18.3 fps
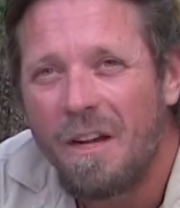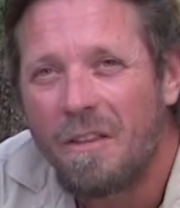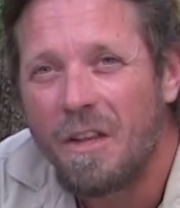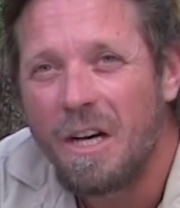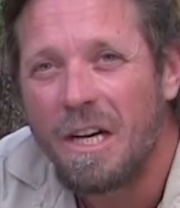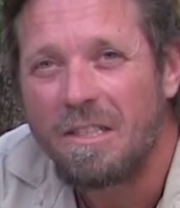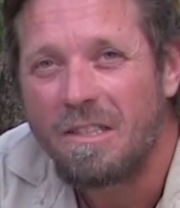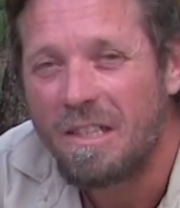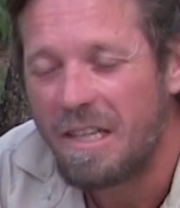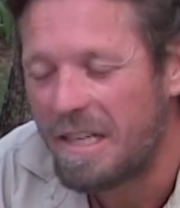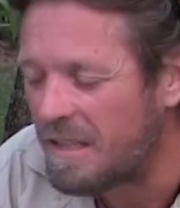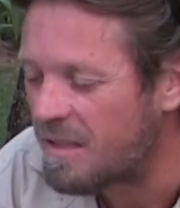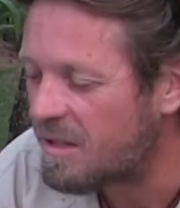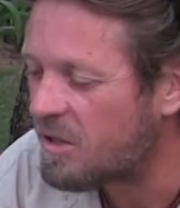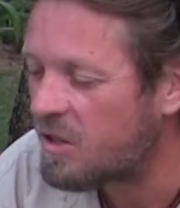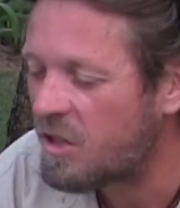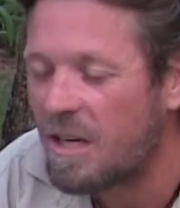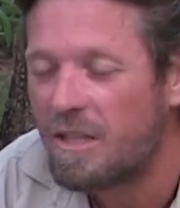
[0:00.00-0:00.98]
This
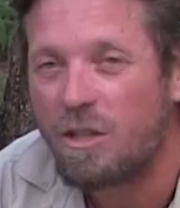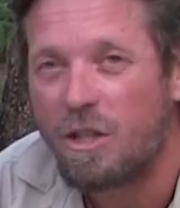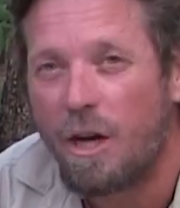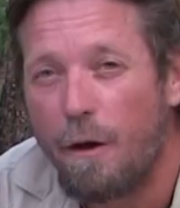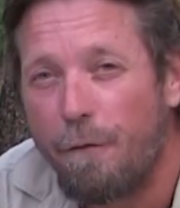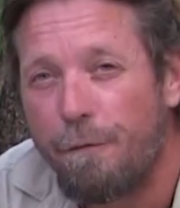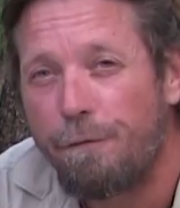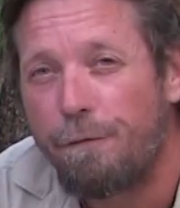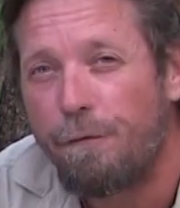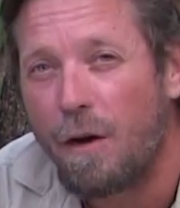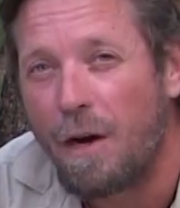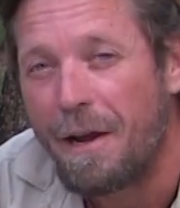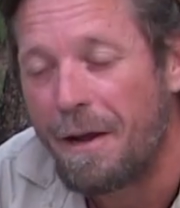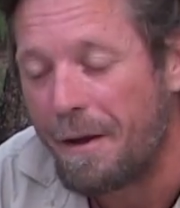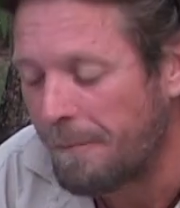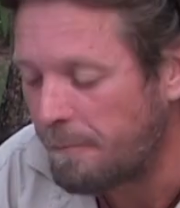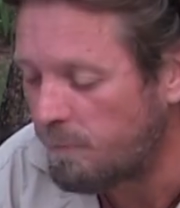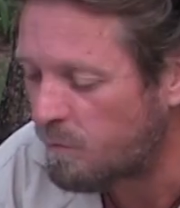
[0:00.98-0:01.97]
is such a
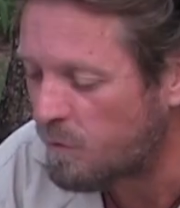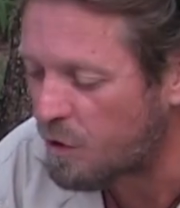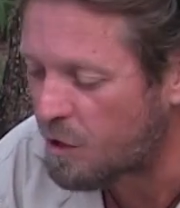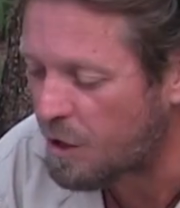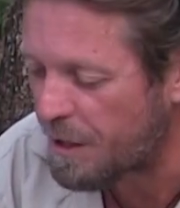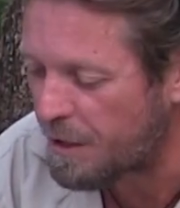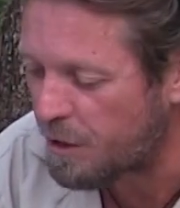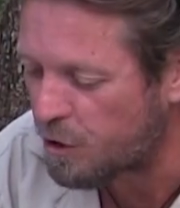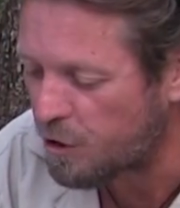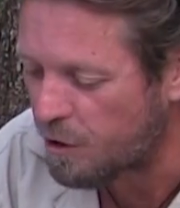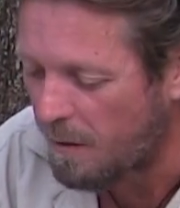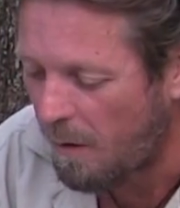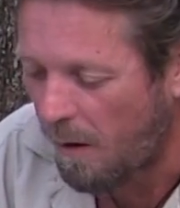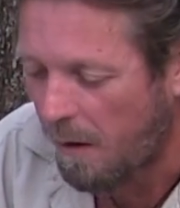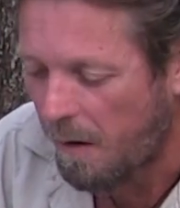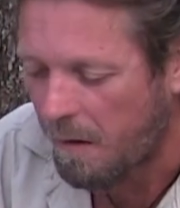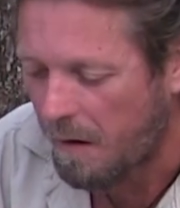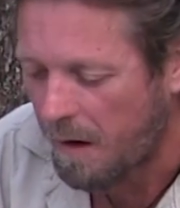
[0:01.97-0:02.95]
filling dish,
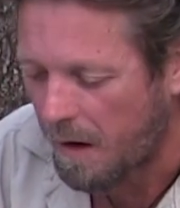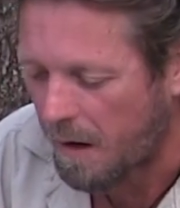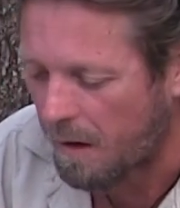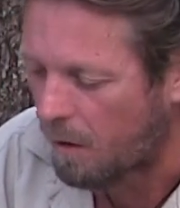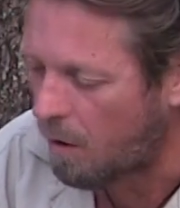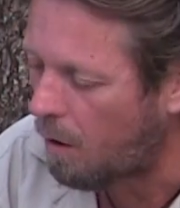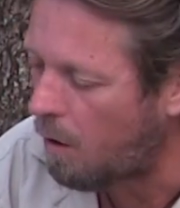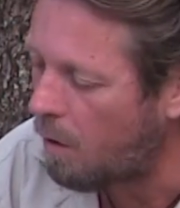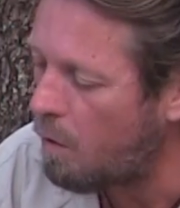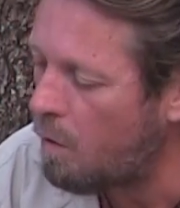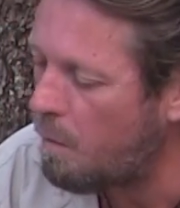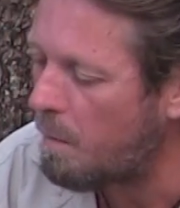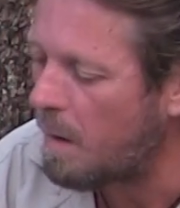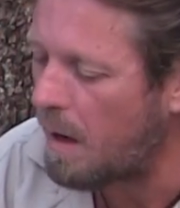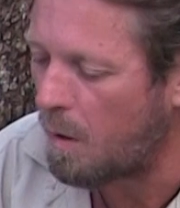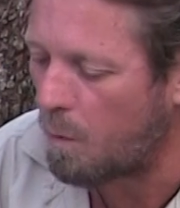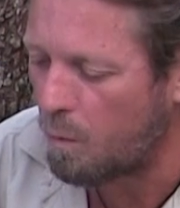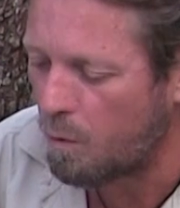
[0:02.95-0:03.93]
and oh
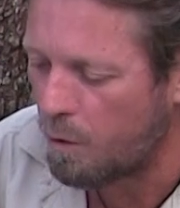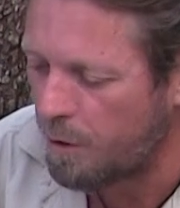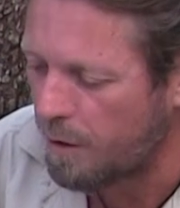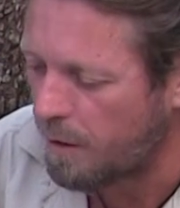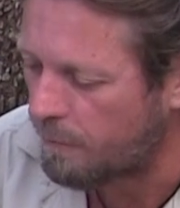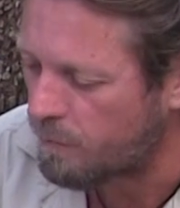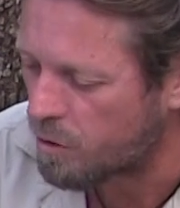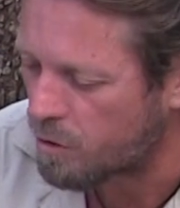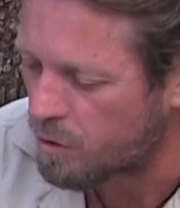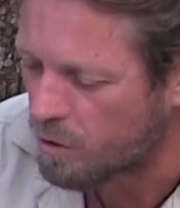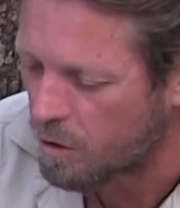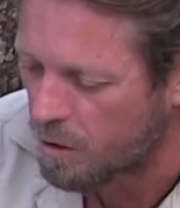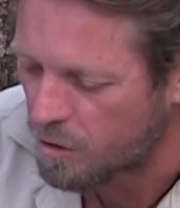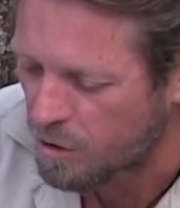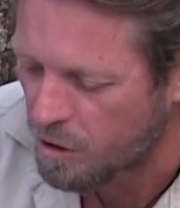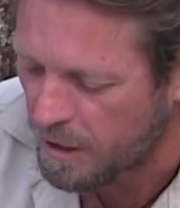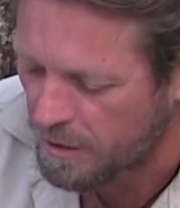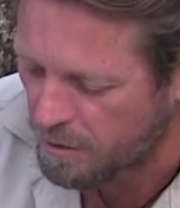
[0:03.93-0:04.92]
my word, I've just got
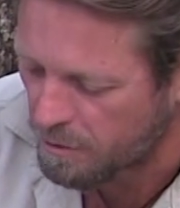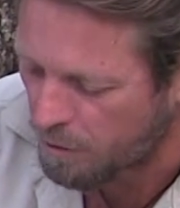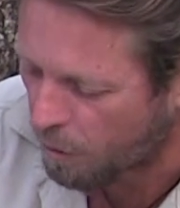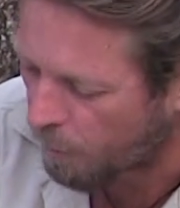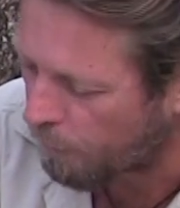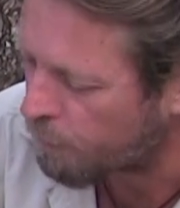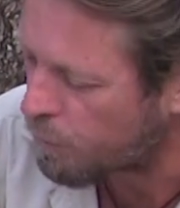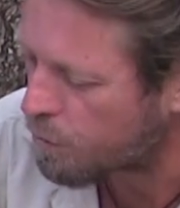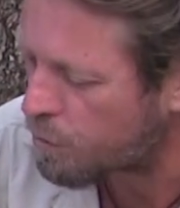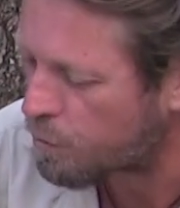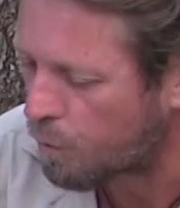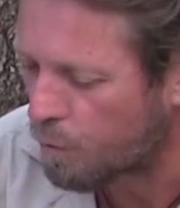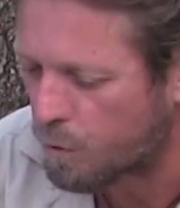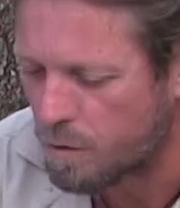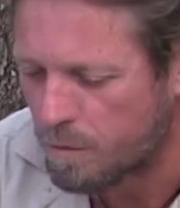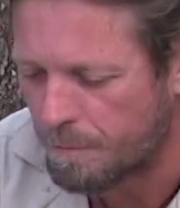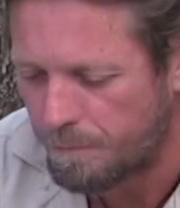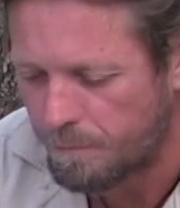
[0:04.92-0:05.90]
a taste of the
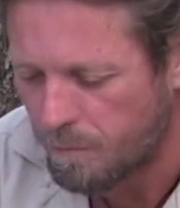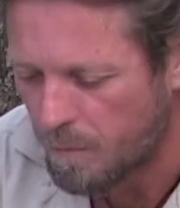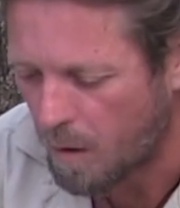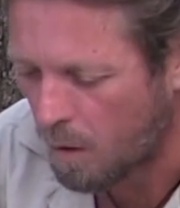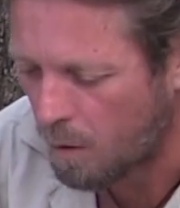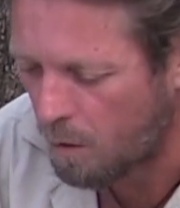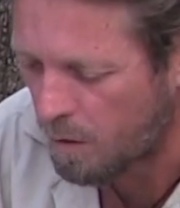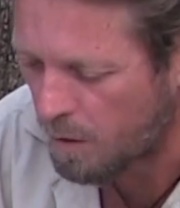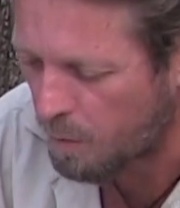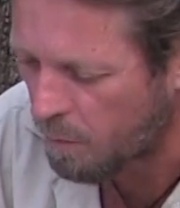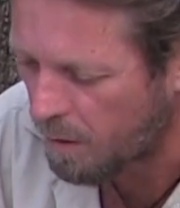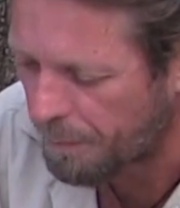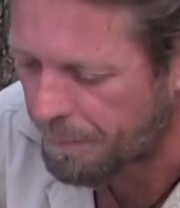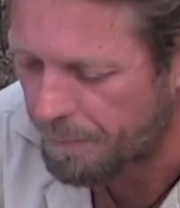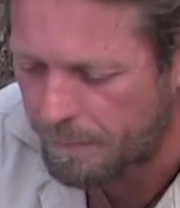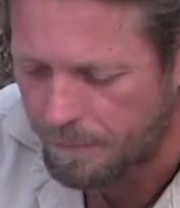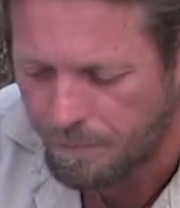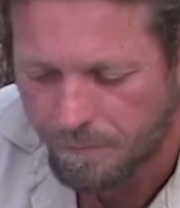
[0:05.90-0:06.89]
sauce. Holy whip.
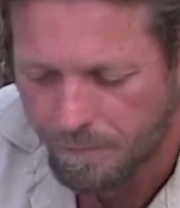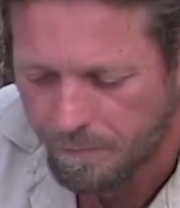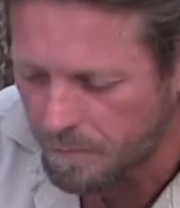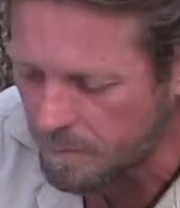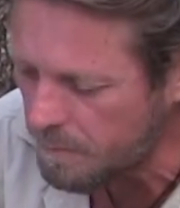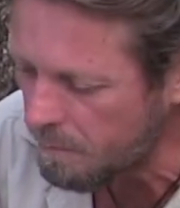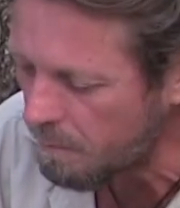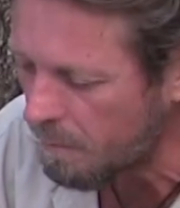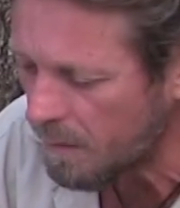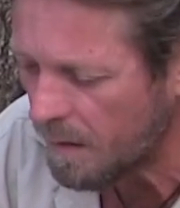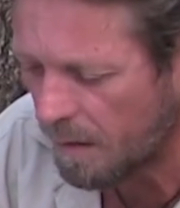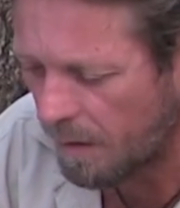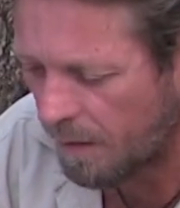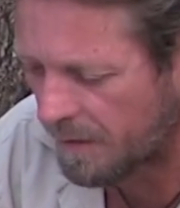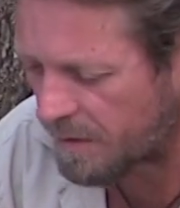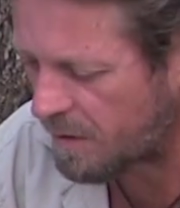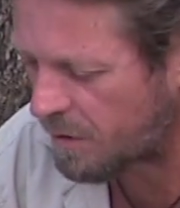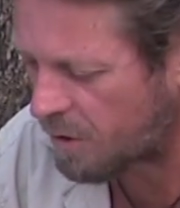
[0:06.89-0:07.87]

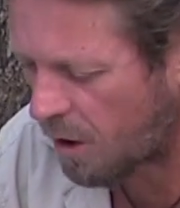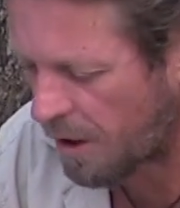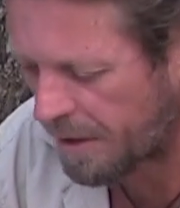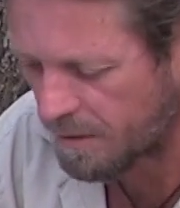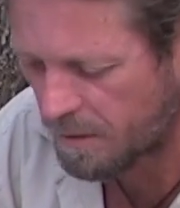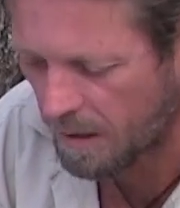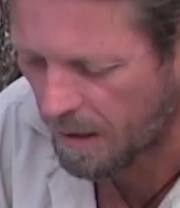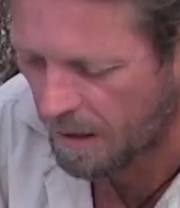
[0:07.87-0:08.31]
This is hot.